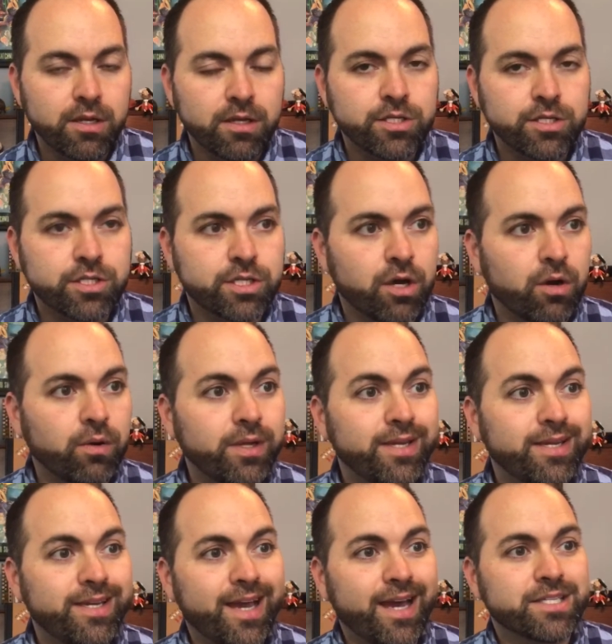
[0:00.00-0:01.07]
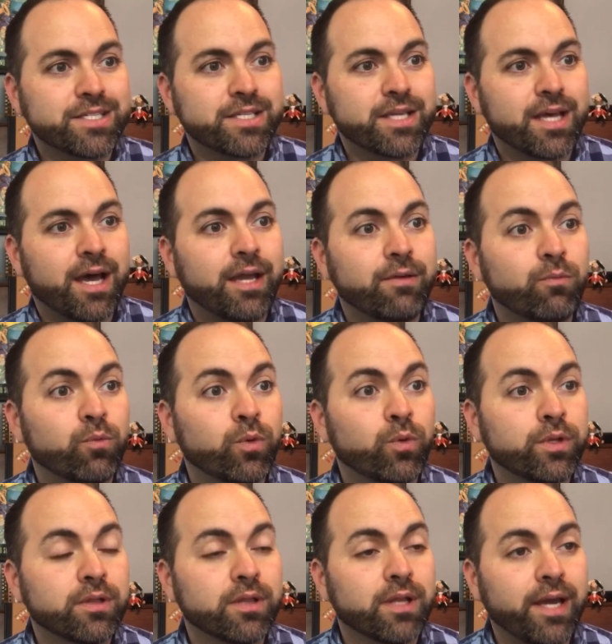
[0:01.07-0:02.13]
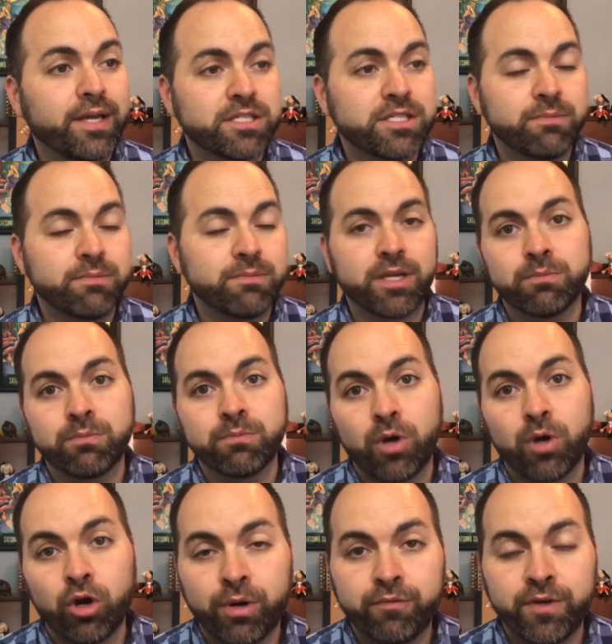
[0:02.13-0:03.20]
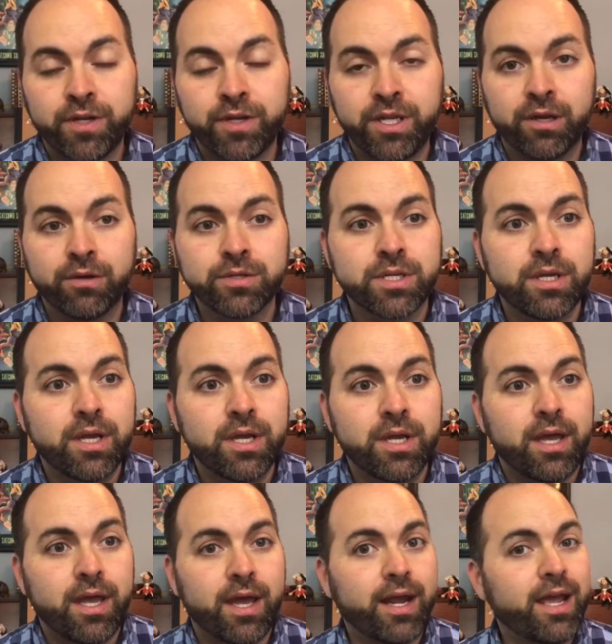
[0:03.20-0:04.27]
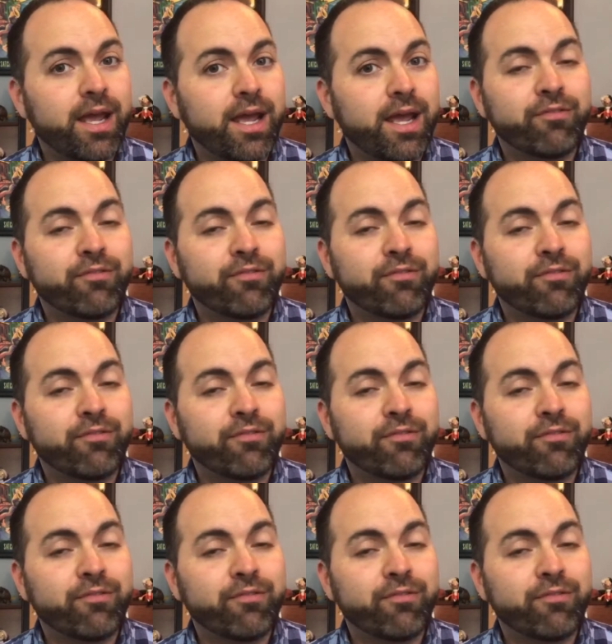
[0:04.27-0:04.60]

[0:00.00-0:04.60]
So yes, I would like to make some oboe videos, and I have a